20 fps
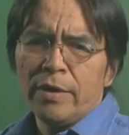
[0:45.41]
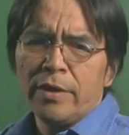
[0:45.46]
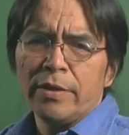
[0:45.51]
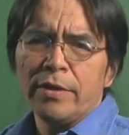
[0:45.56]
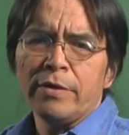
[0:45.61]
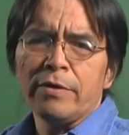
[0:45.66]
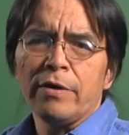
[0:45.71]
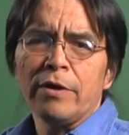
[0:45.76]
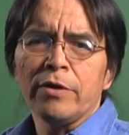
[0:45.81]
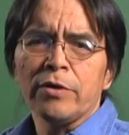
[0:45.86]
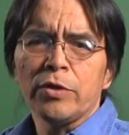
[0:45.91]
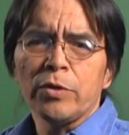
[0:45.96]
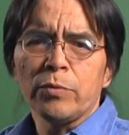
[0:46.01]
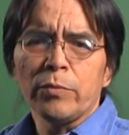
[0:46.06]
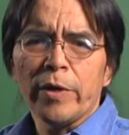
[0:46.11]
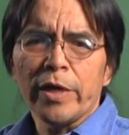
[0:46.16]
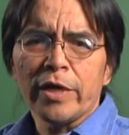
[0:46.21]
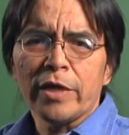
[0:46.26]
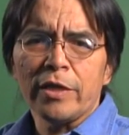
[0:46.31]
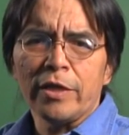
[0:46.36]
There are
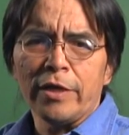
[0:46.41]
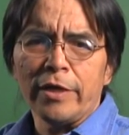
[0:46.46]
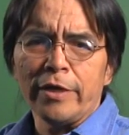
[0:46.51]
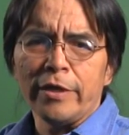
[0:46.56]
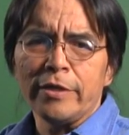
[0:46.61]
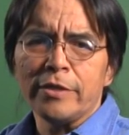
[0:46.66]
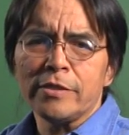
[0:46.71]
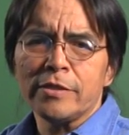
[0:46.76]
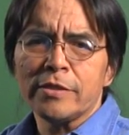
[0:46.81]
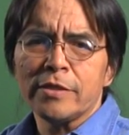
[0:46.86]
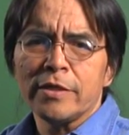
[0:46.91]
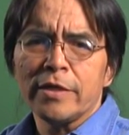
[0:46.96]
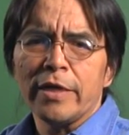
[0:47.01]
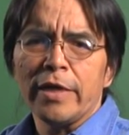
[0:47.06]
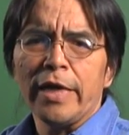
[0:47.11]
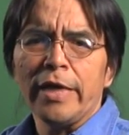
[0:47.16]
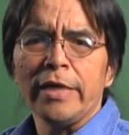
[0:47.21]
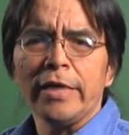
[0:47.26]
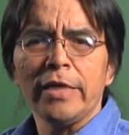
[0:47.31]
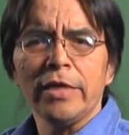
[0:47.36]
direct clients
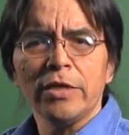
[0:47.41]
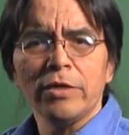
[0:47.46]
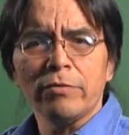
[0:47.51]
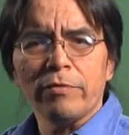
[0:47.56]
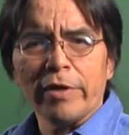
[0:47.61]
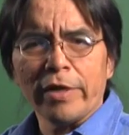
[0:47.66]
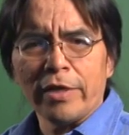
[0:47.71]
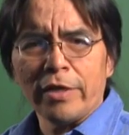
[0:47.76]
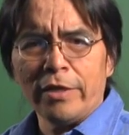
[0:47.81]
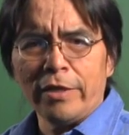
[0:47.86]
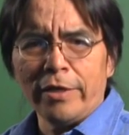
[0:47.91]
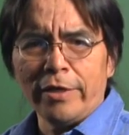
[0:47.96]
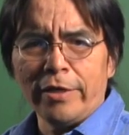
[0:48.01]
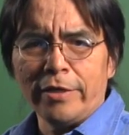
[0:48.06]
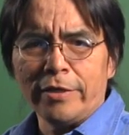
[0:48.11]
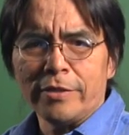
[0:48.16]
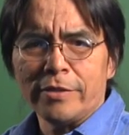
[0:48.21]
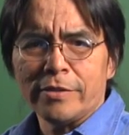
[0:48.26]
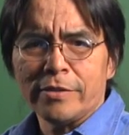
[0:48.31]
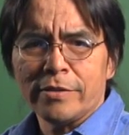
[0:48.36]
and indirect
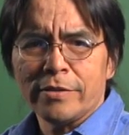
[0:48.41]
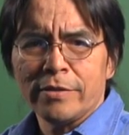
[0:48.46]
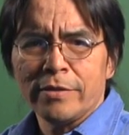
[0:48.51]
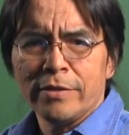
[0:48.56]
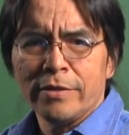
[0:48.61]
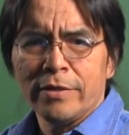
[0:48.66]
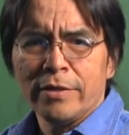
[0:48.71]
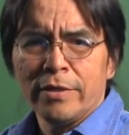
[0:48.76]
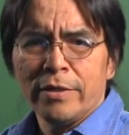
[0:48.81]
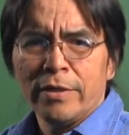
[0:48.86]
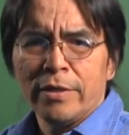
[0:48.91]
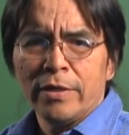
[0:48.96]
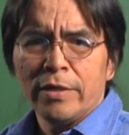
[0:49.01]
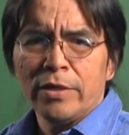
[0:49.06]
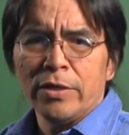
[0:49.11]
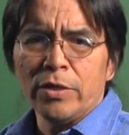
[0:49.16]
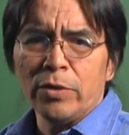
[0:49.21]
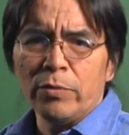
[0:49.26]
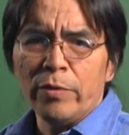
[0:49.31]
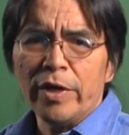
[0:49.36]
clients.
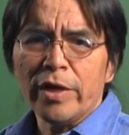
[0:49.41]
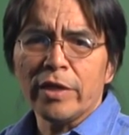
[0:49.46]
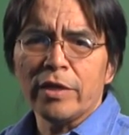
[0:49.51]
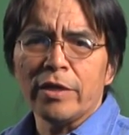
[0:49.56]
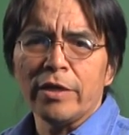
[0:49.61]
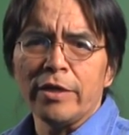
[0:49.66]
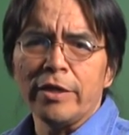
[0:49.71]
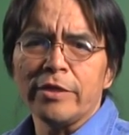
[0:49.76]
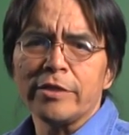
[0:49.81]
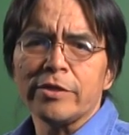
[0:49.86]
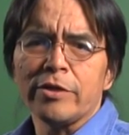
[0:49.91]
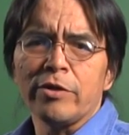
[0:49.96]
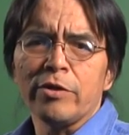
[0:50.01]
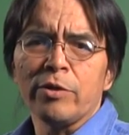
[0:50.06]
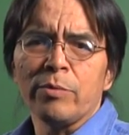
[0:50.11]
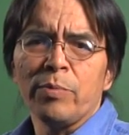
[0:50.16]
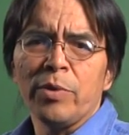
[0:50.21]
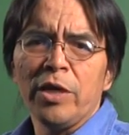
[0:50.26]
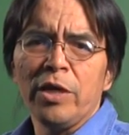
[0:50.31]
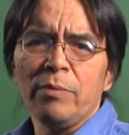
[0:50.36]
Direct clients are the
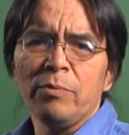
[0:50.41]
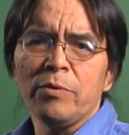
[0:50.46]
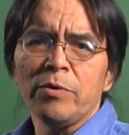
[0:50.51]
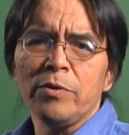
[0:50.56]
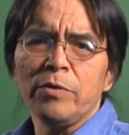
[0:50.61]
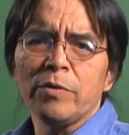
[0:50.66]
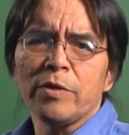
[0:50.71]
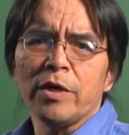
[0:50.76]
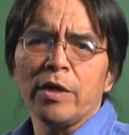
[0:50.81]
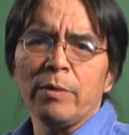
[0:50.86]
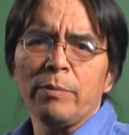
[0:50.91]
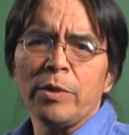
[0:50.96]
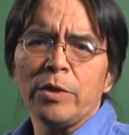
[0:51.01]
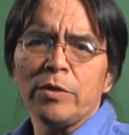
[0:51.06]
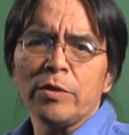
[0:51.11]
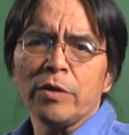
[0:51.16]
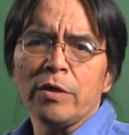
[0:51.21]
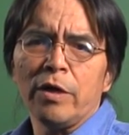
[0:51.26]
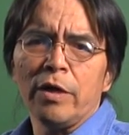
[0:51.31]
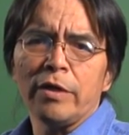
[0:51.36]
people you come into
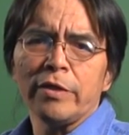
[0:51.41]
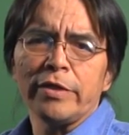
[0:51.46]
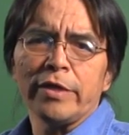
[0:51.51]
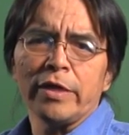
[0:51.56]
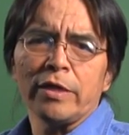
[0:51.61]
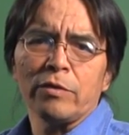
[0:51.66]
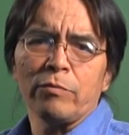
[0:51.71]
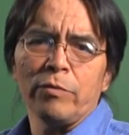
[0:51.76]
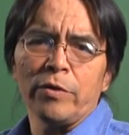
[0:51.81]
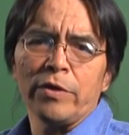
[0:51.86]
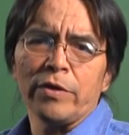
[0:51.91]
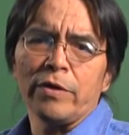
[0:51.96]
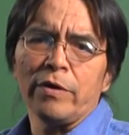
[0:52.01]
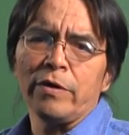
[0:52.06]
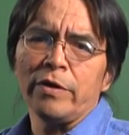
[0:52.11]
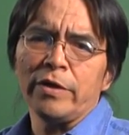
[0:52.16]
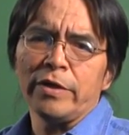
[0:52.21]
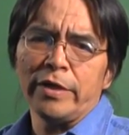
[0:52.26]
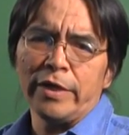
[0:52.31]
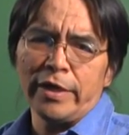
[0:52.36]
contact with on
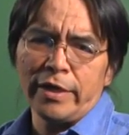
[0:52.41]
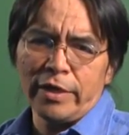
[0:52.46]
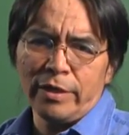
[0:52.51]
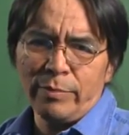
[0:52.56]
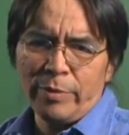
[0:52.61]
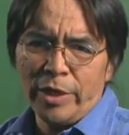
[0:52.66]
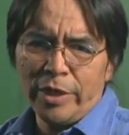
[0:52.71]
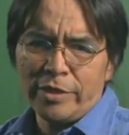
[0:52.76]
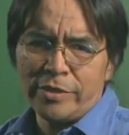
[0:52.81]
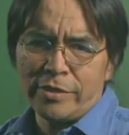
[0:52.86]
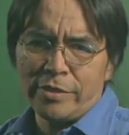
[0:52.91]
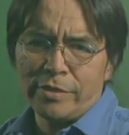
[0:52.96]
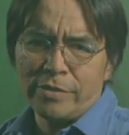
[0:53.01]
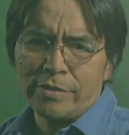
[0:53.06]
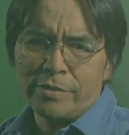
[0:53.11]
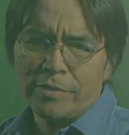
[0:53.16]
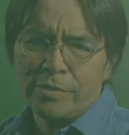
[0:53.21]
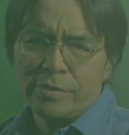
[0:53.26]
a daily basis.